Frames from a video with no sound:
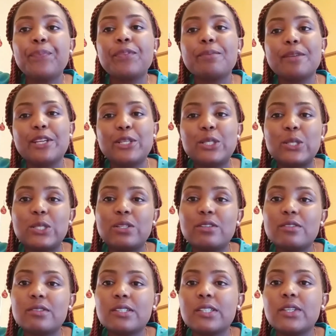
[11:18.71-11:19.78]
me to do
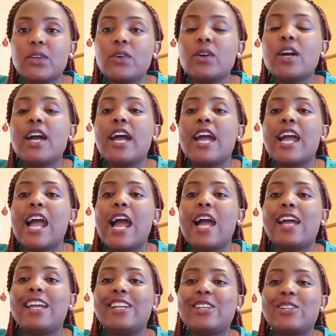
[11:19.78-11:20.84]
for you.
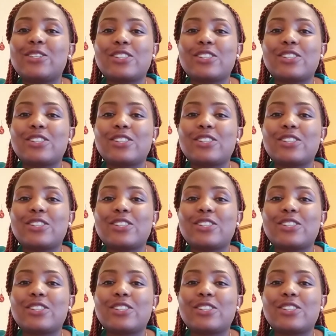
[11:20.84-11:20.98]
And